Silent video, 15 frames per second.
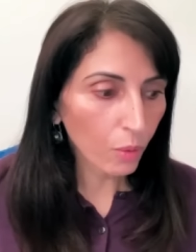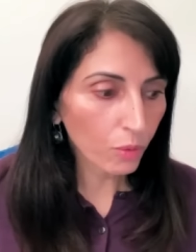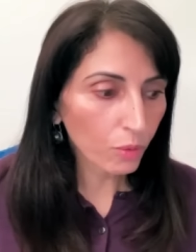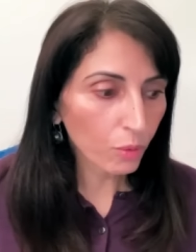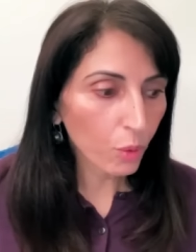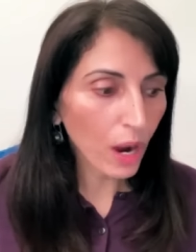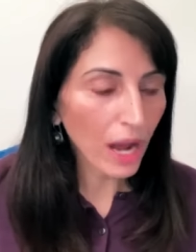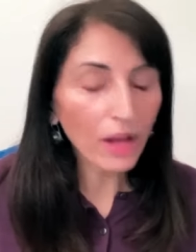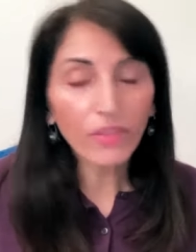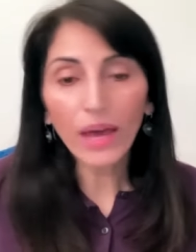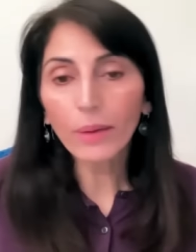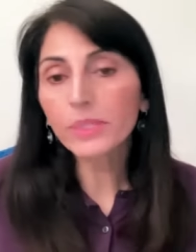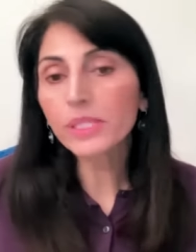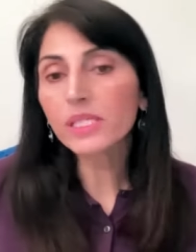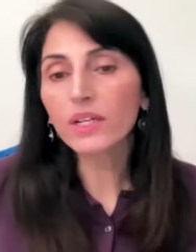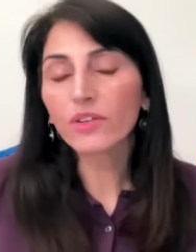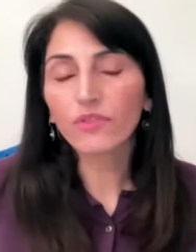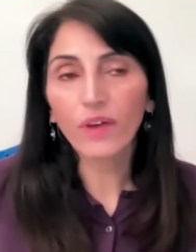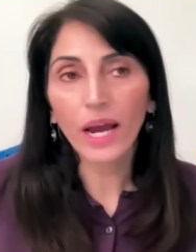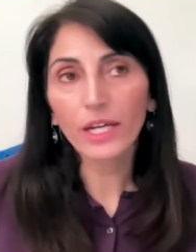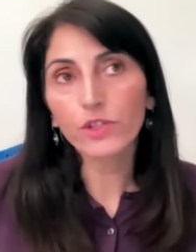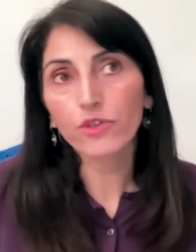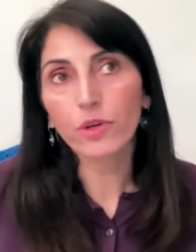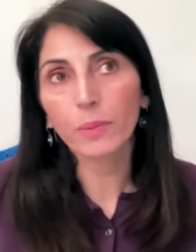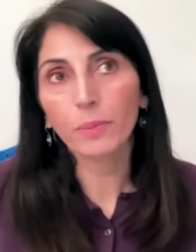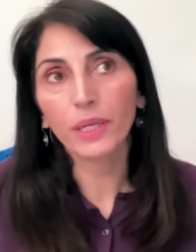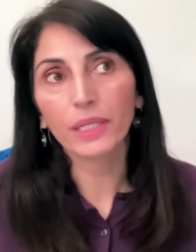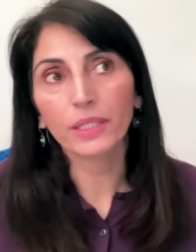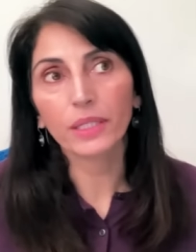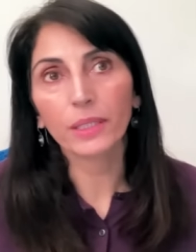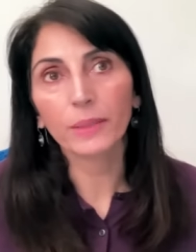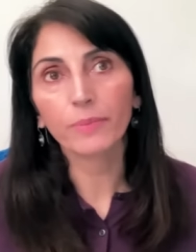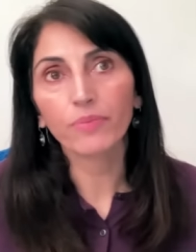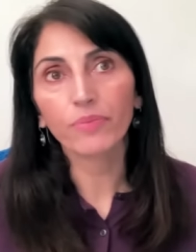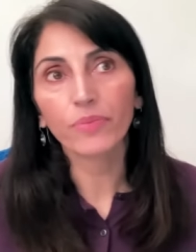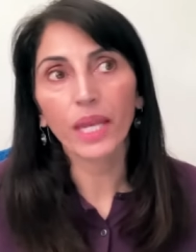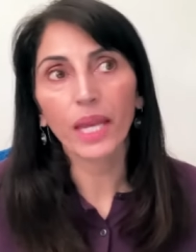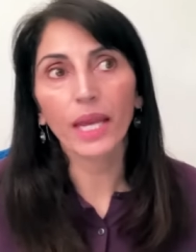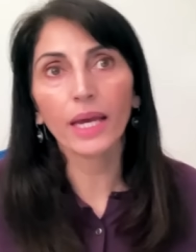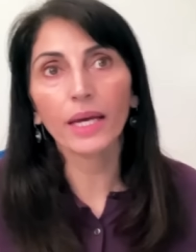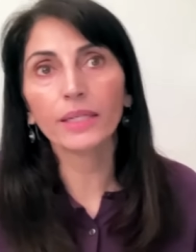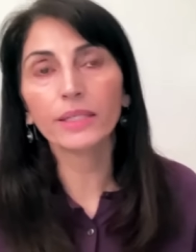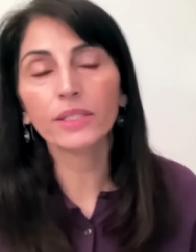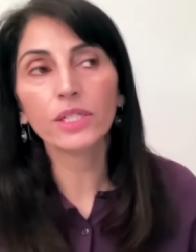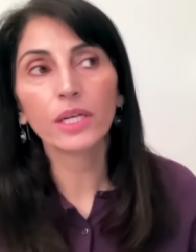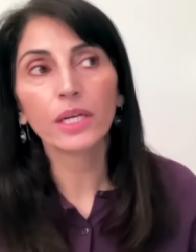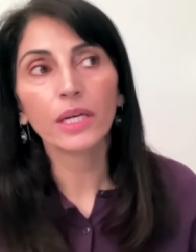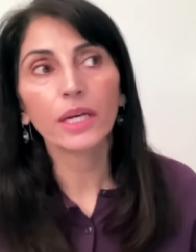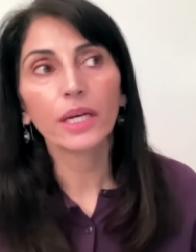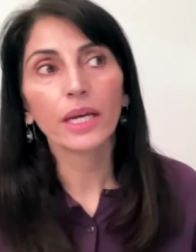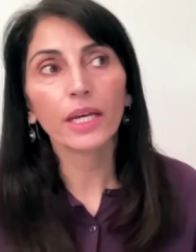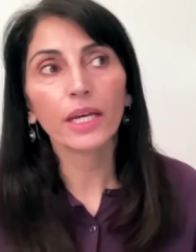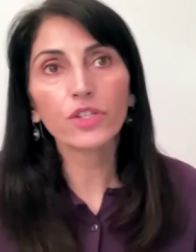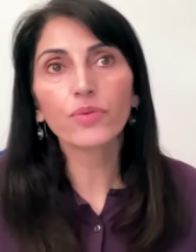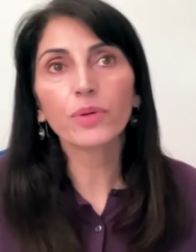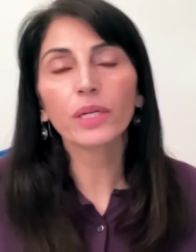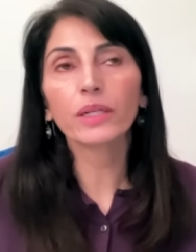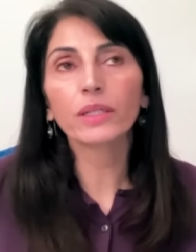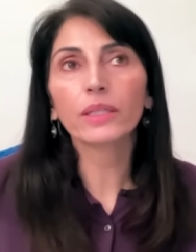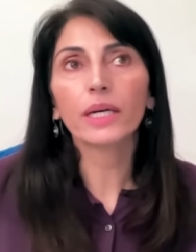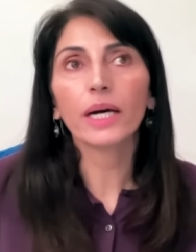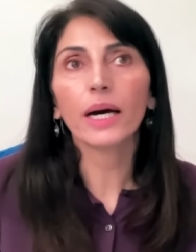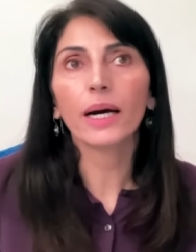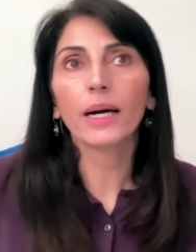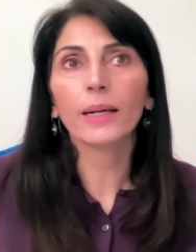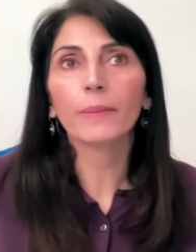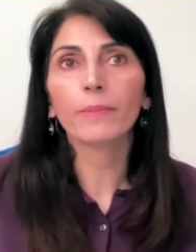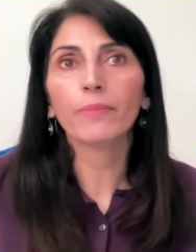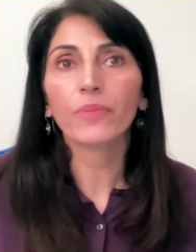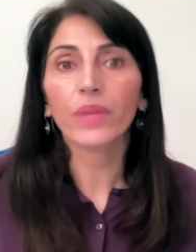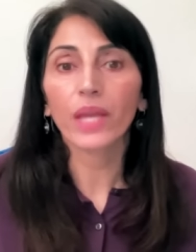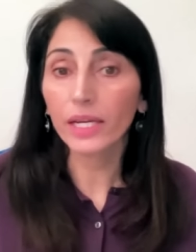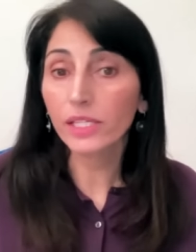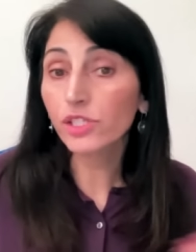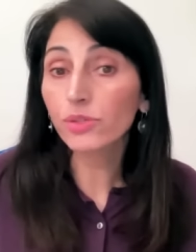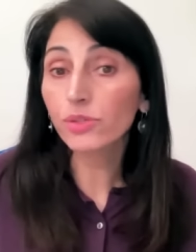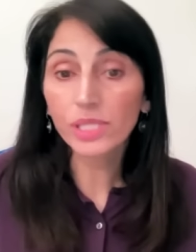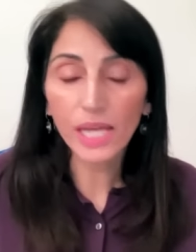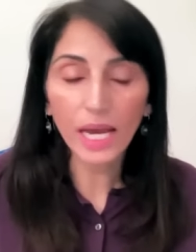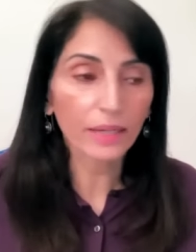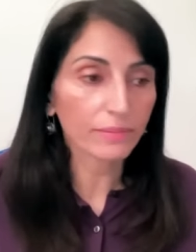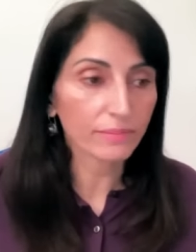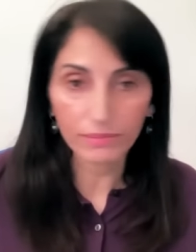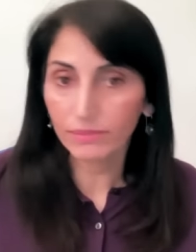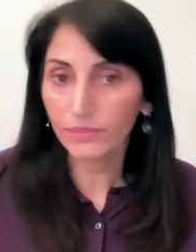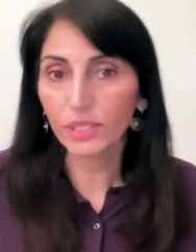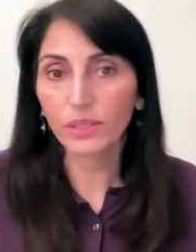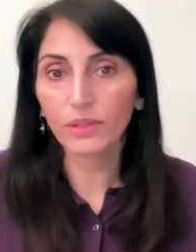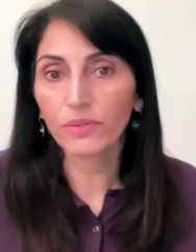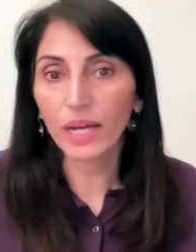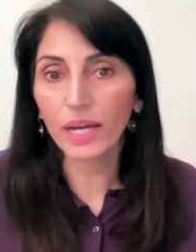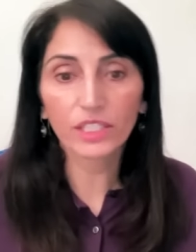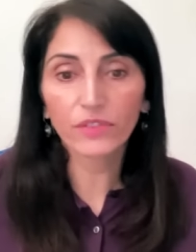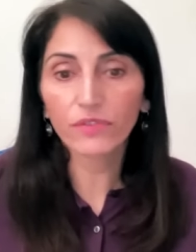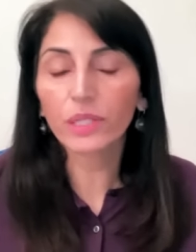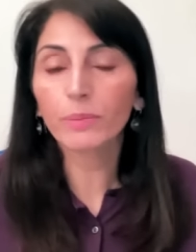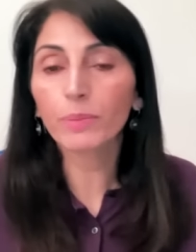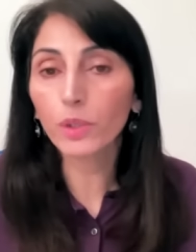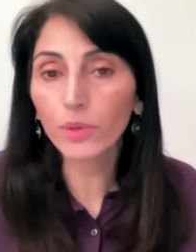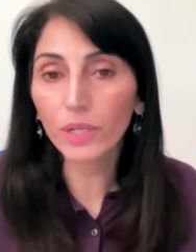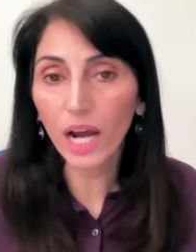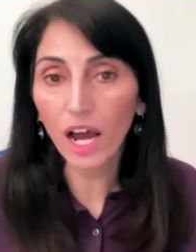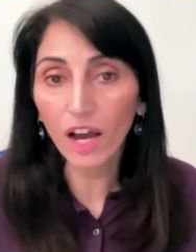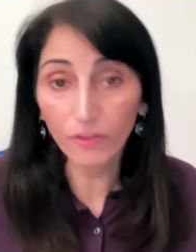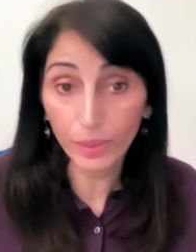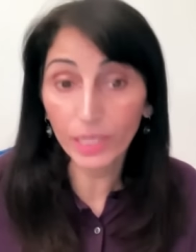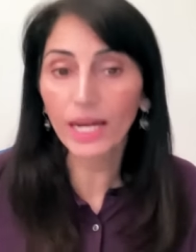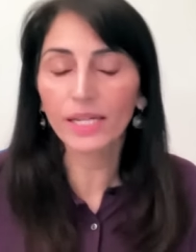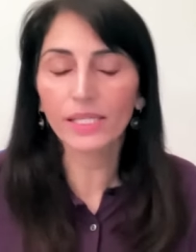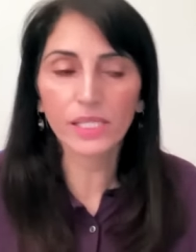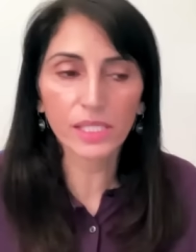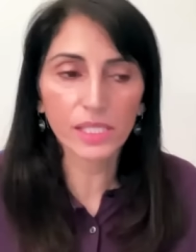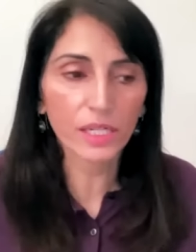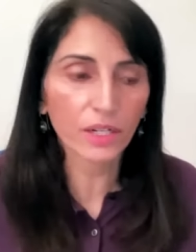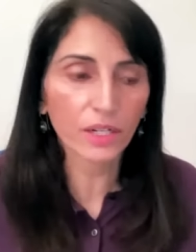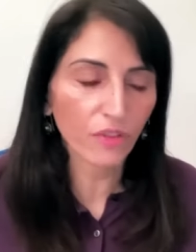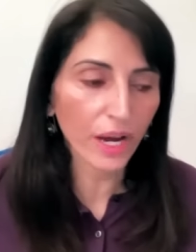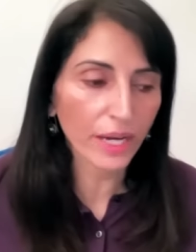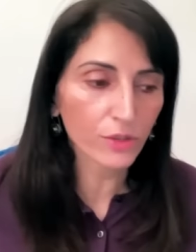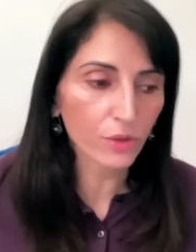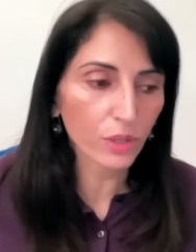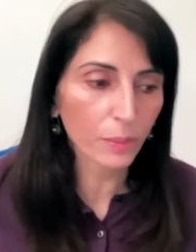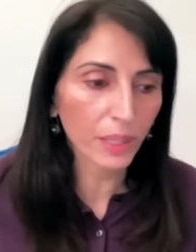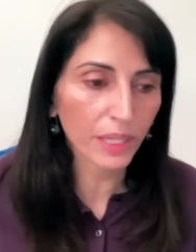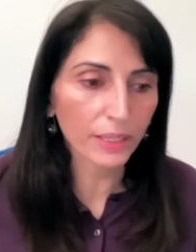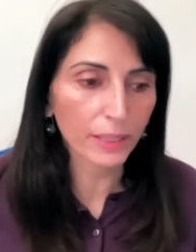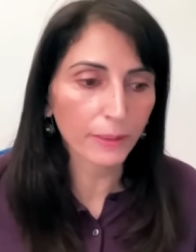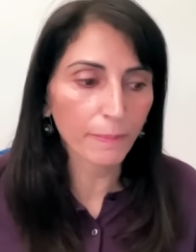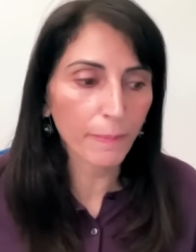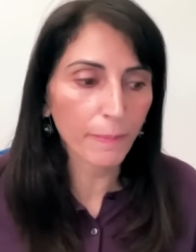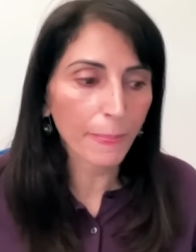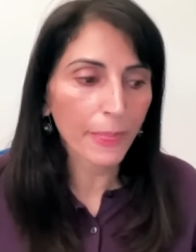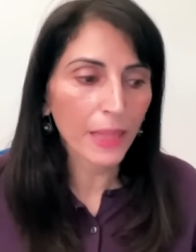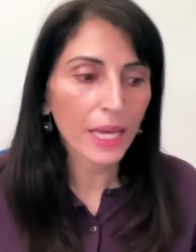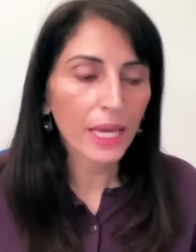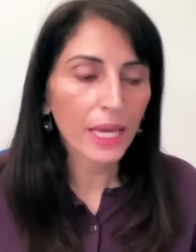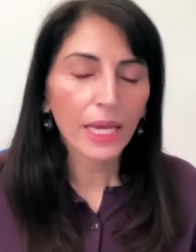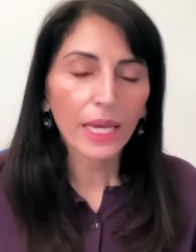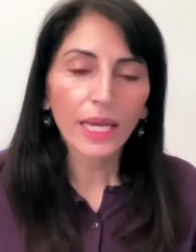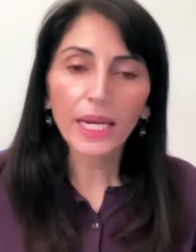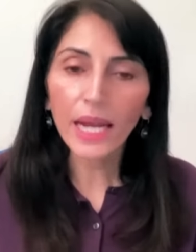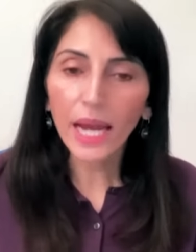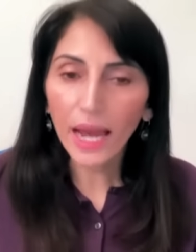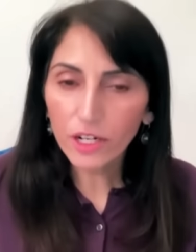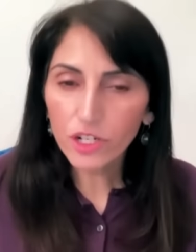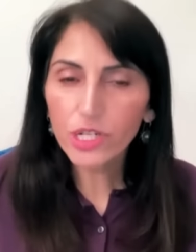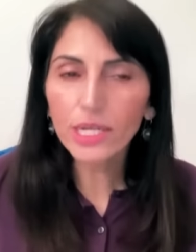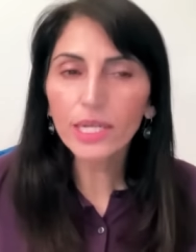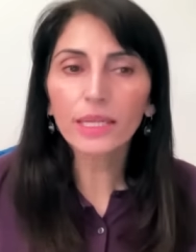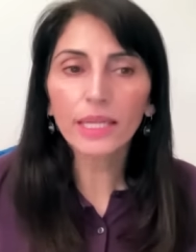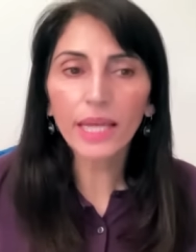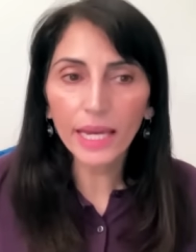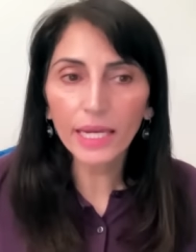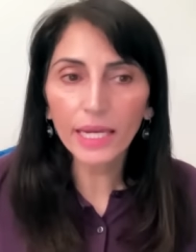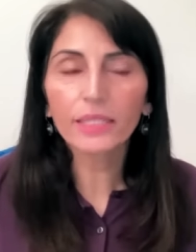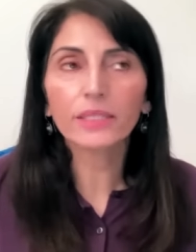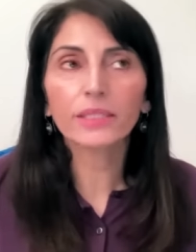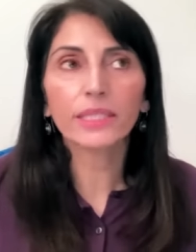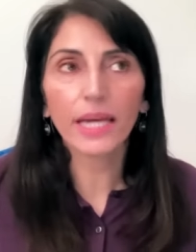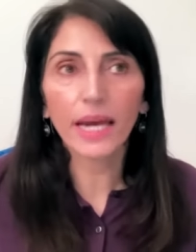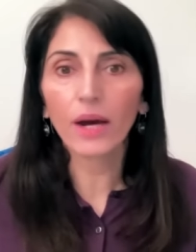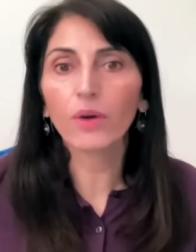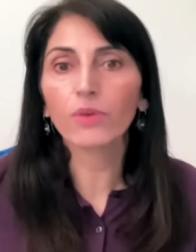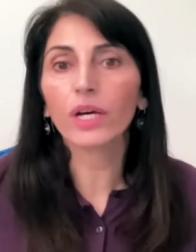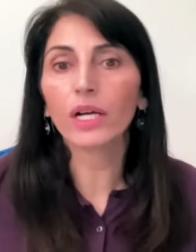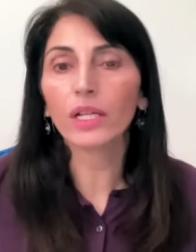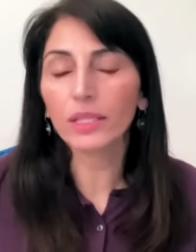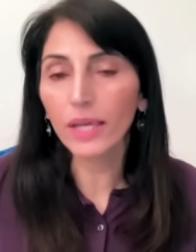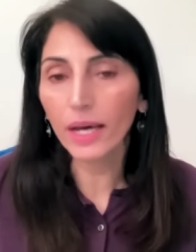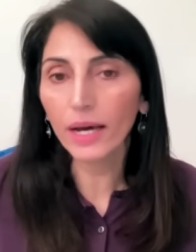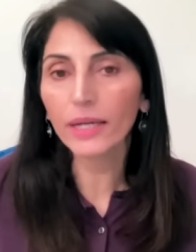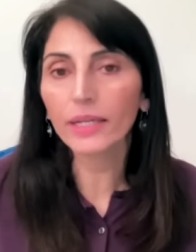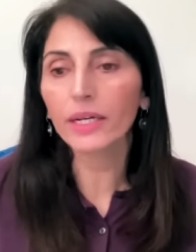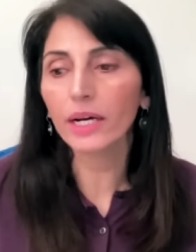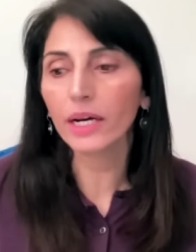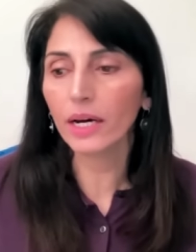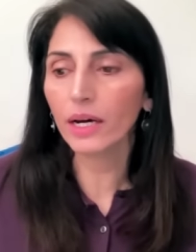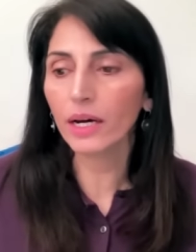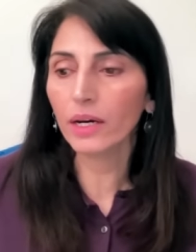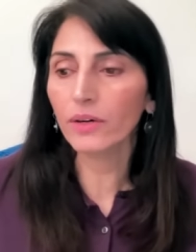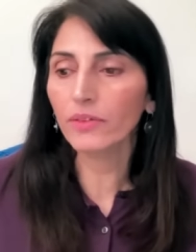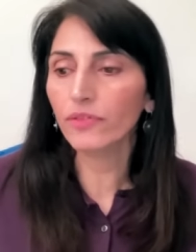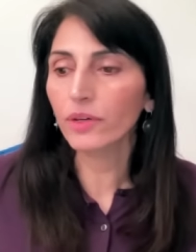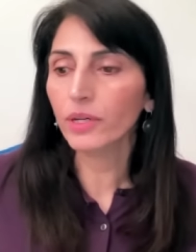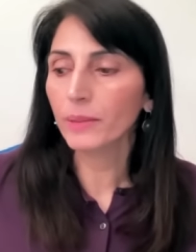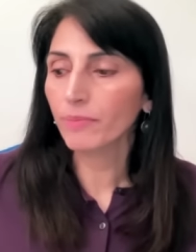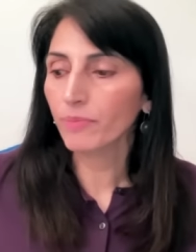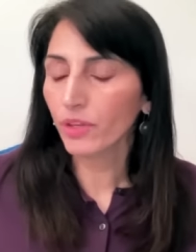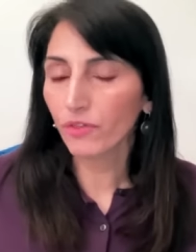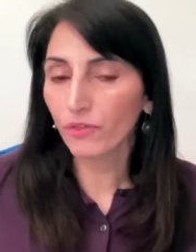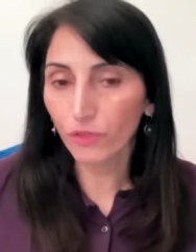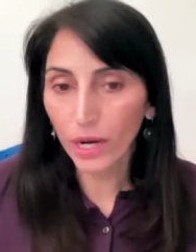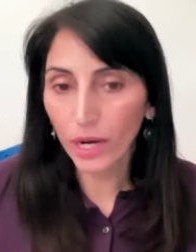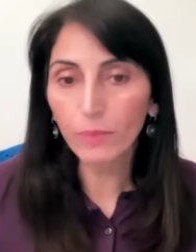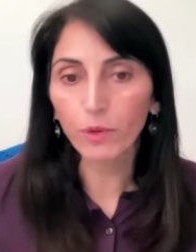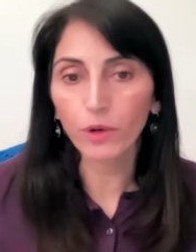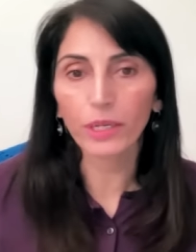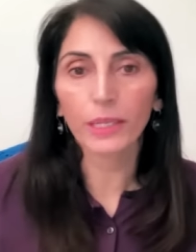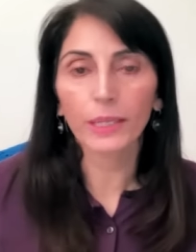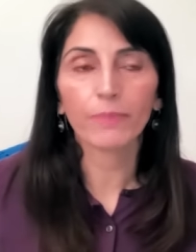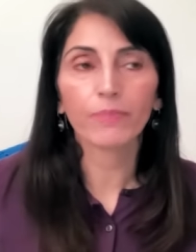while that was an advisory opinion, and Israel, um, as you said, effectively blew it off because it's an advisory opinion, it actually laid down a lot of framework